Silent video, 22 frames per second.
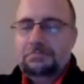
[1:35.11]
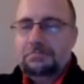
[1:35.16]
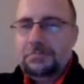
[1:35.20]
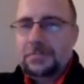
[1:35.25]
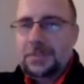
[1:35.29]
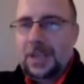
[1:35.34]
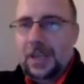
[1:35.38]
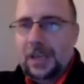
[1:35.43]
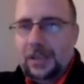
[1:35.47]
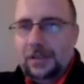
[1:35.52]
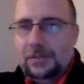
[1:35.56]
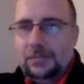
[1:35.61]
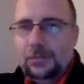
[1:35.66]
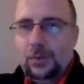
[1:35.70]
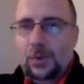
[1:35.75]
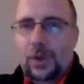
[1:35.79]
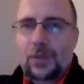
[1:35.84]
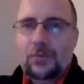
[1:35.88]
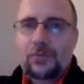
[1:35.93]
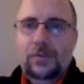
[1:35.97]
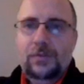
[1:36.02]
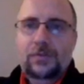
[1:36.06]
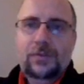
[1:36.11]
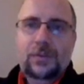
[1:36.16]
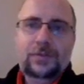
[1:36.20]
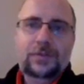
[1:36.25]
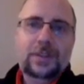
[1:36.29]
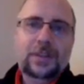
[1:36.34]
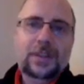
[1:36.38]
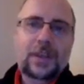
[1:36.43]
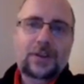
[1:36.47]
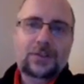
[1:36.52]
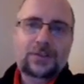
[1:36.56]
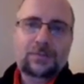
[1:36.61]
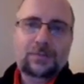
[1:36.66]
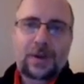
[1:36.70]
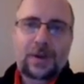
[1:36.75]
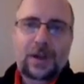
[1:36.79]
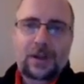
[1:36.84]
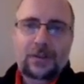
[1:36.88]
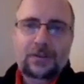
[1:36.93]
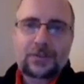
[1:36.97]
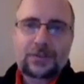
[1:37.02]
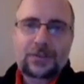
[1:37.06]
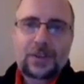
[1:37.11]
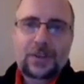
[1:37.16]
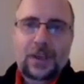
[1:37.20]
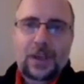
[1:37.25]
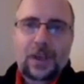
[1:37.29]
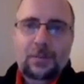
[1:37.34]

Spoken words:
say, £250,000,